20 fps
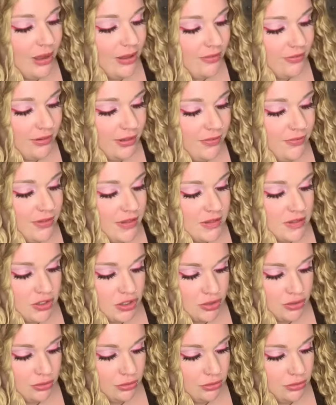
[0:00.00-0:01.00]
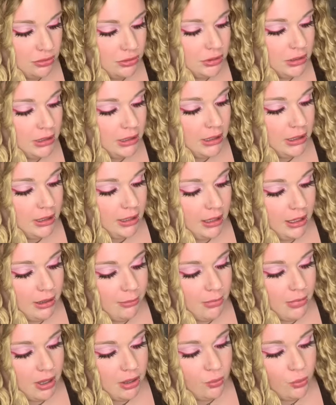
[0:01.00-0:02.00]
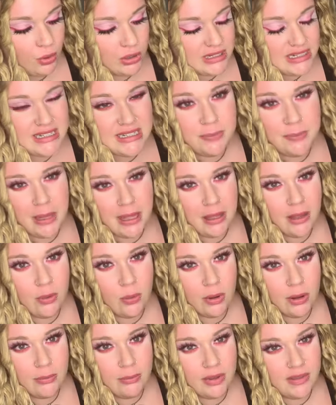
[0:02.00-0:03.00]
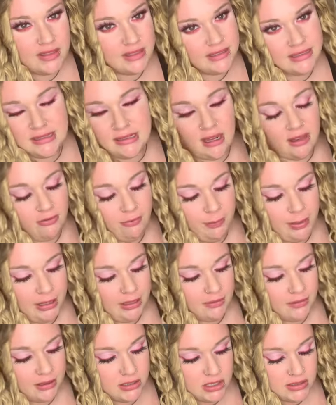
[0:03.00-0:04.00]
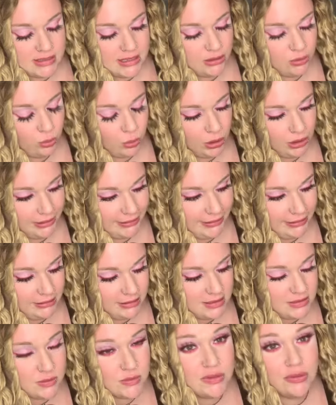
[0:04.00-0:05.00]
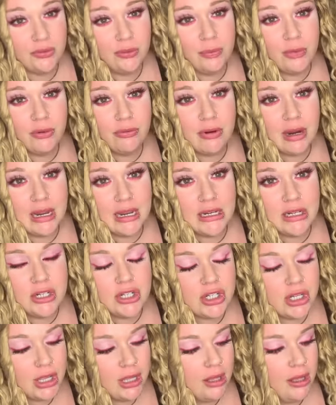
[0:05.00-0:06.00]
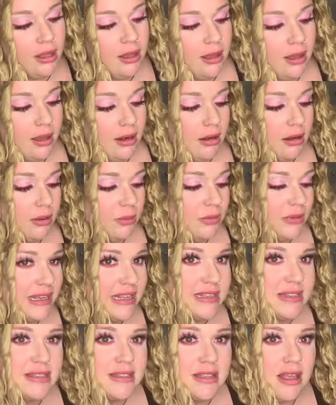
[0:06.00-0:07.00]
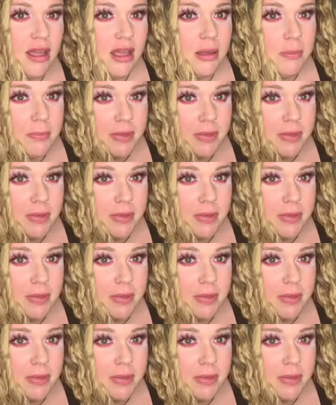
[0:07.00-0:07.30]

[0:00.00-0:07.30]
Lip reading: fluffy stool. I wanted a pink one, but they didn't have pink, they just had white. This was from the range, and I will insert a